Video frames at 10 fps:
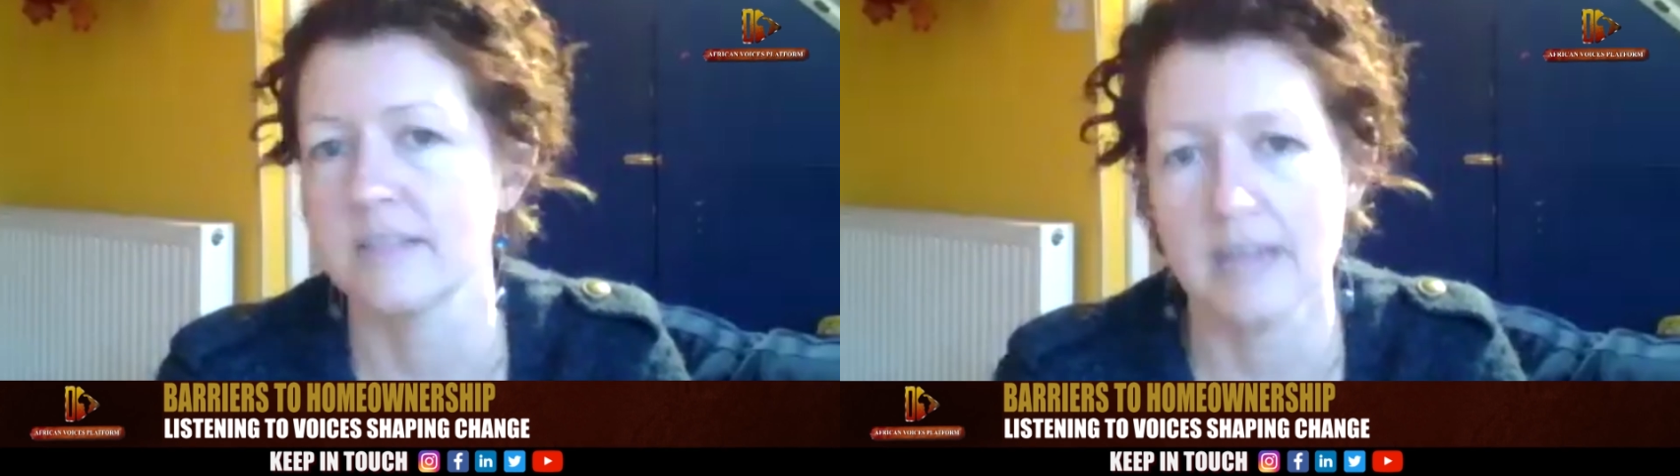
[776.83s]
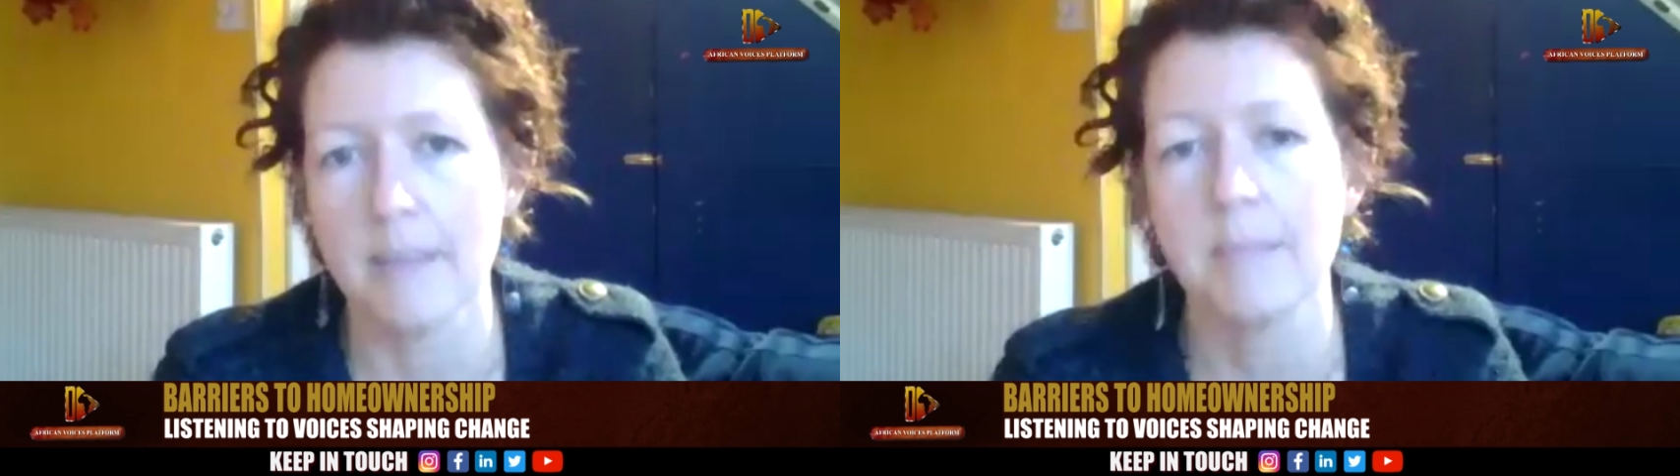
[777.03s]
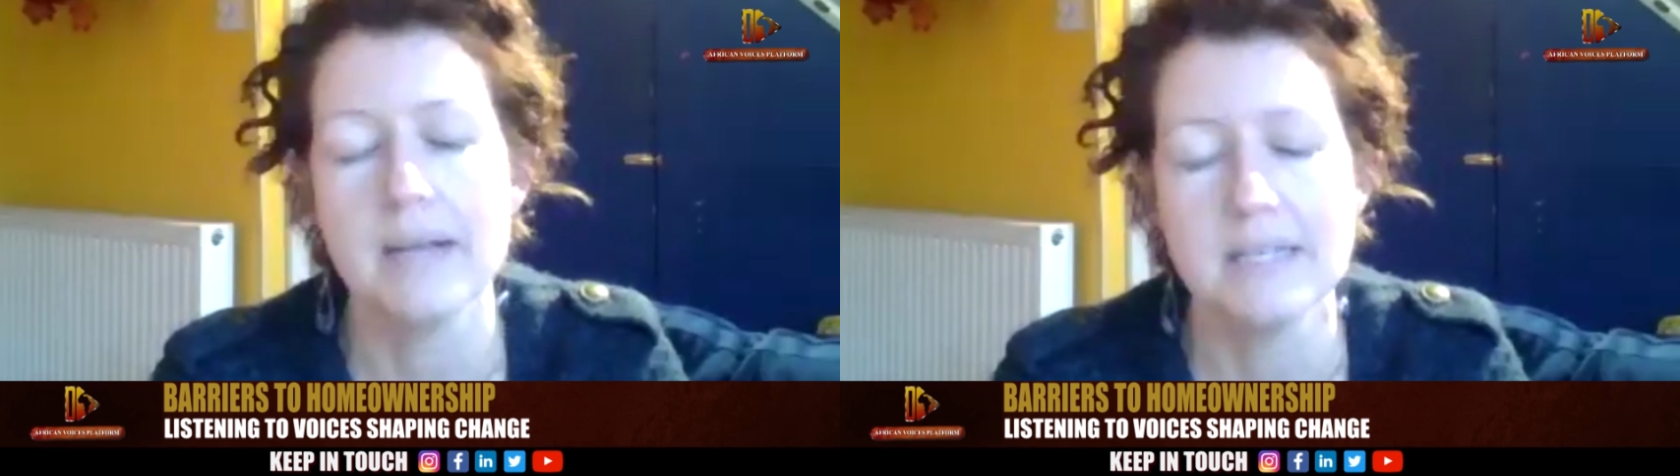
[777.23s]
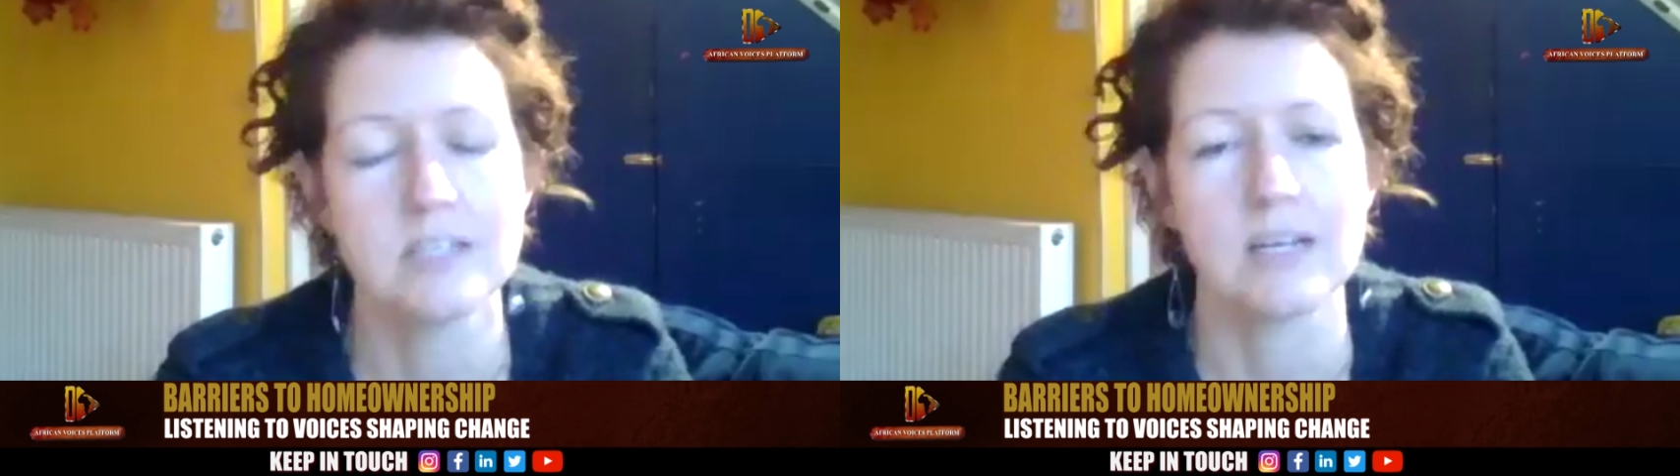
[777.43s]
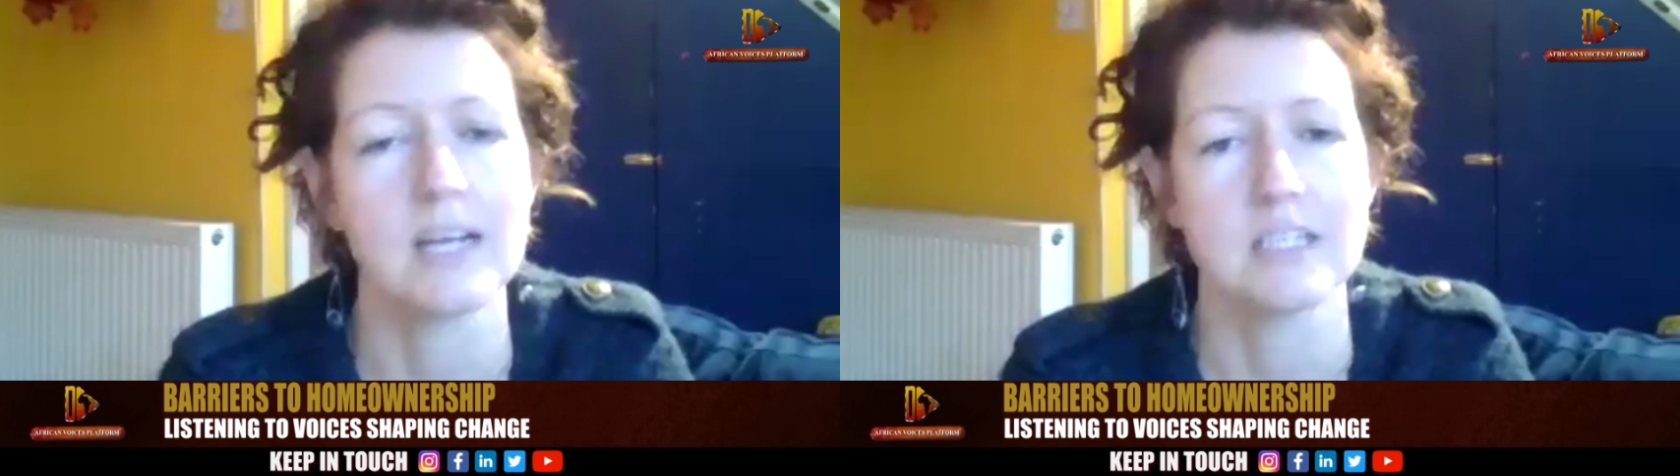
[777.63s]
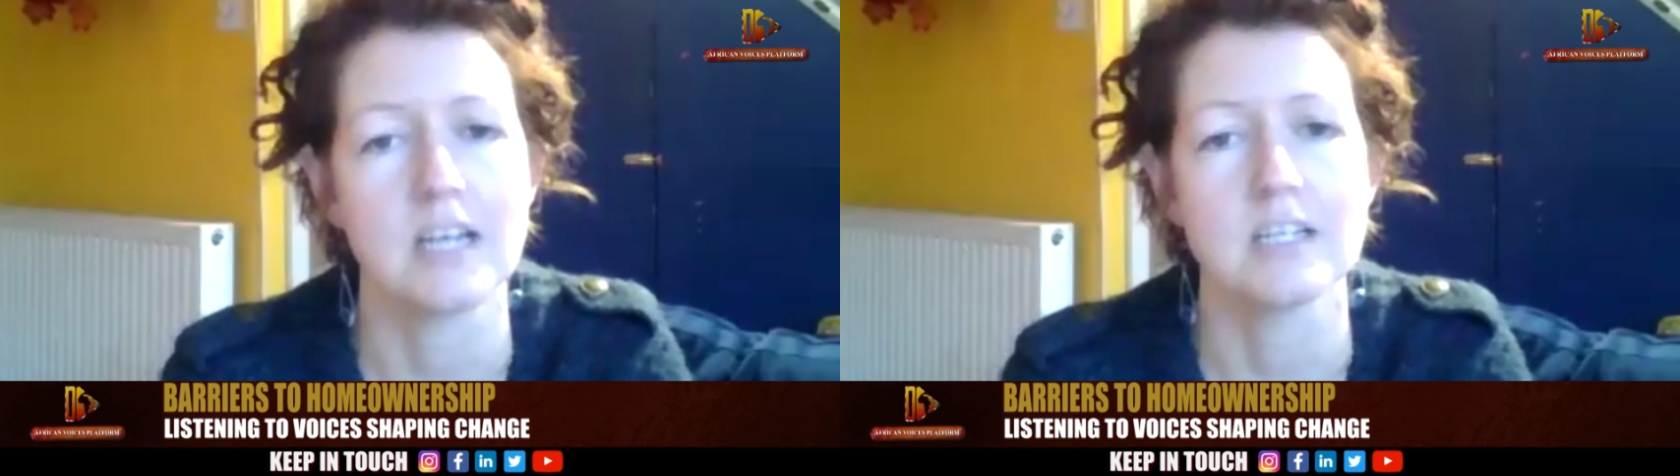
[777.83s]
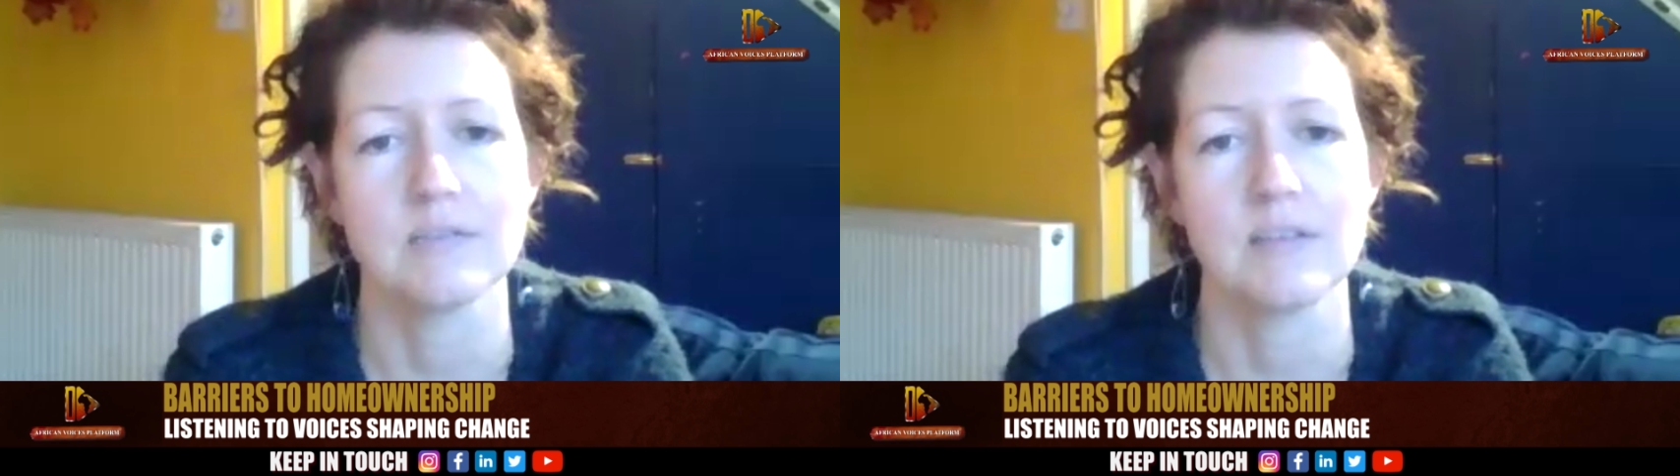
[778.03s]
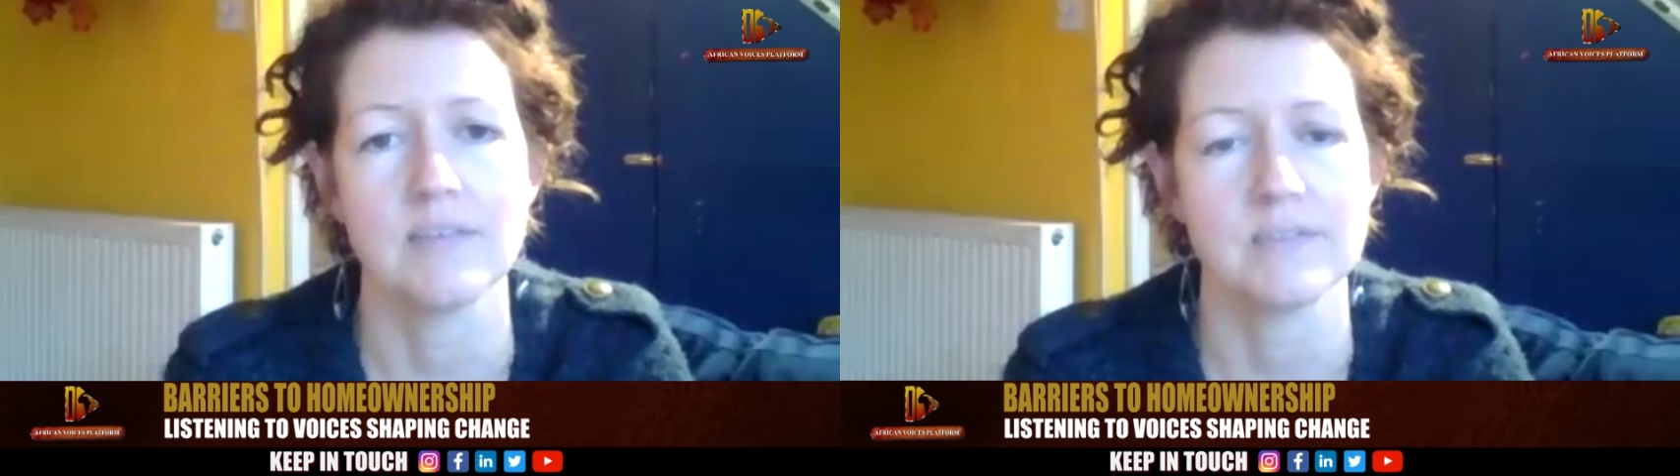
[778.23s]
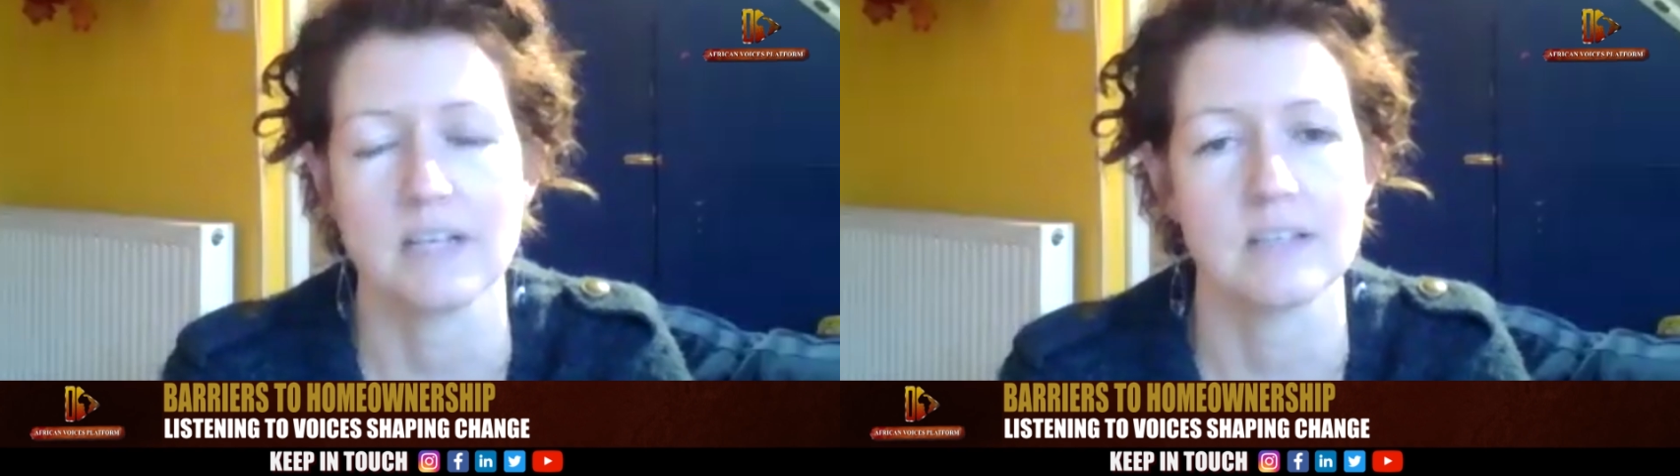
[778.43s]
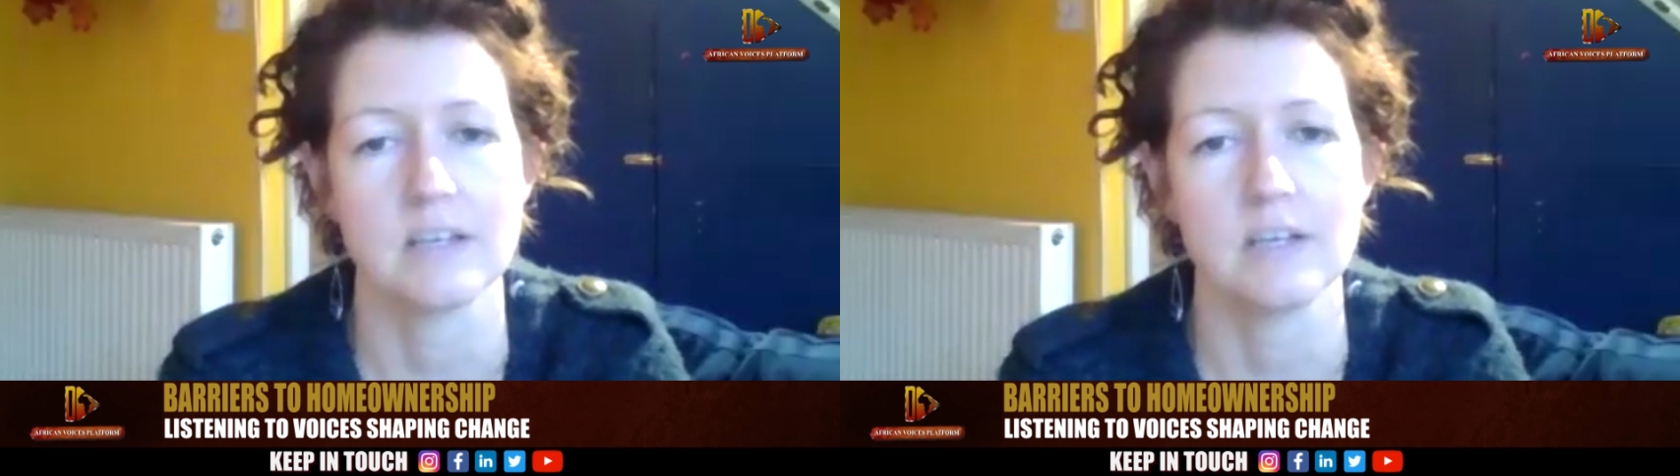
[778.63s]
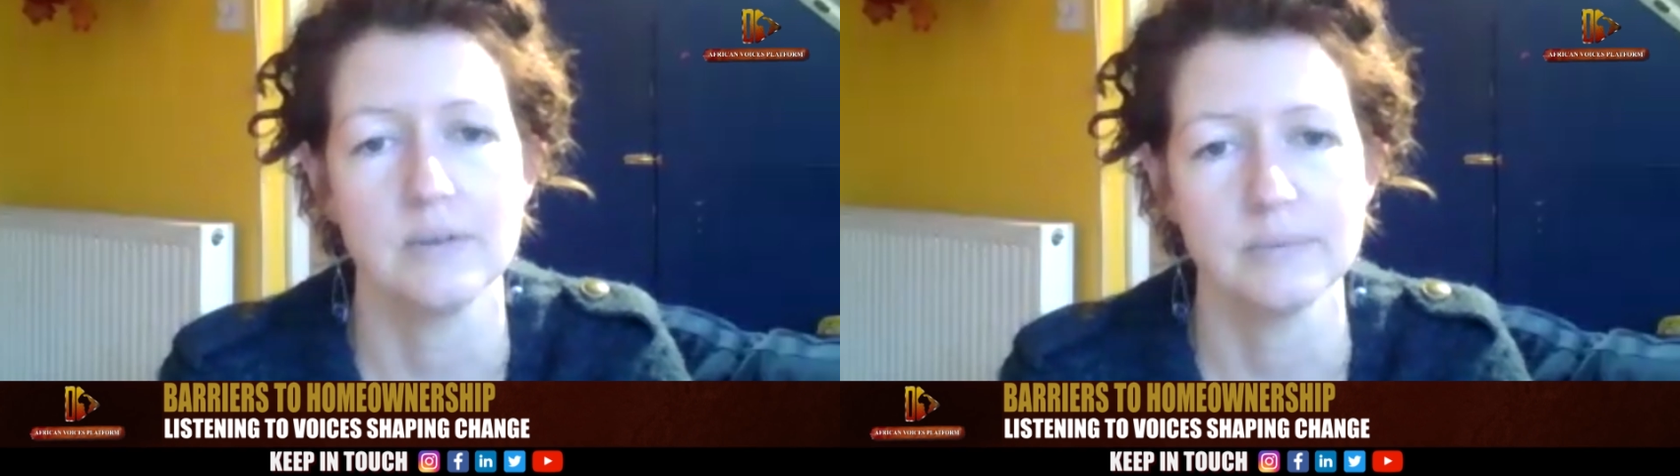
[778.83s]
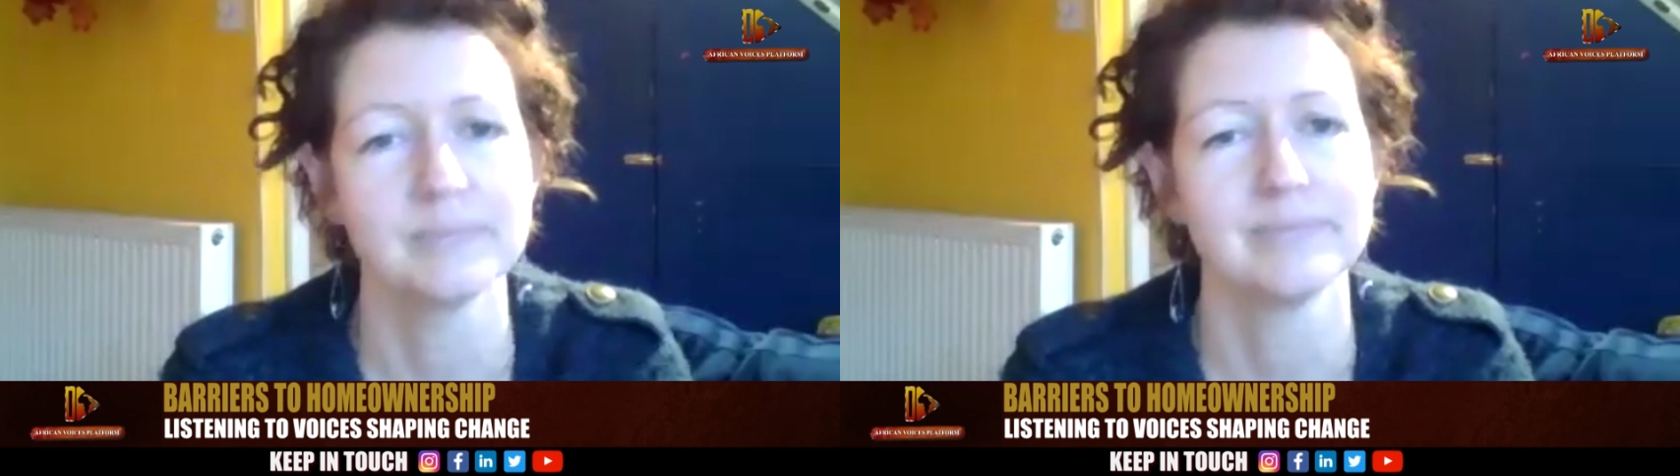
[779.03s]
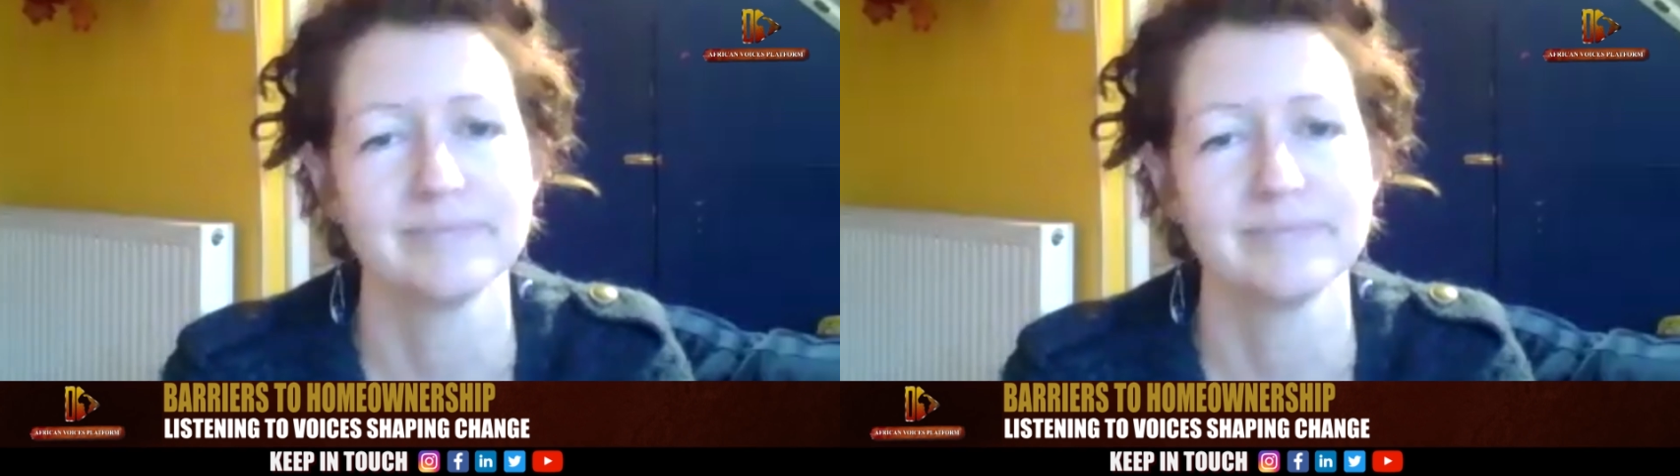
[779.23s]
So yeah, please do get in touch if that sounds like you.